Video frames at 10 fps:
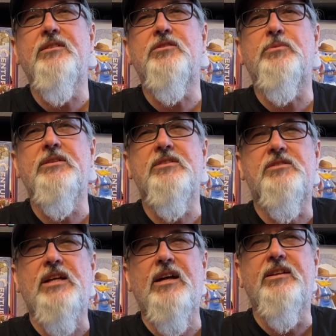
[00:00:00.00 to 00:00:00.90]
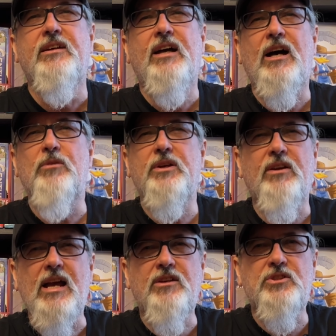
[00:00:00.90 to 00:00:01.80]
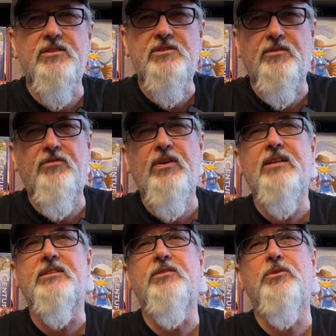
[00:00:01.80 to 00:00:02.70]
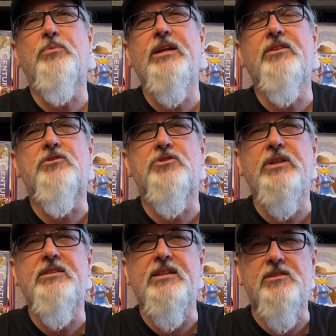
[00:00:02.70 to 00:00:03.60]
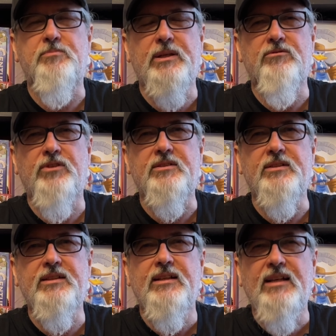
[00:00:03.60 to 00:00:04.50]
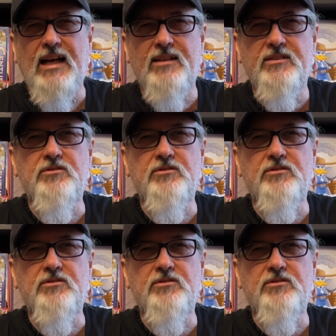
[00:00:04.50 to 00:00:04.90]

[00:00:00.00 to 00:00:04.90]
to understand how your actions are affecting the way the treaty is being written, and in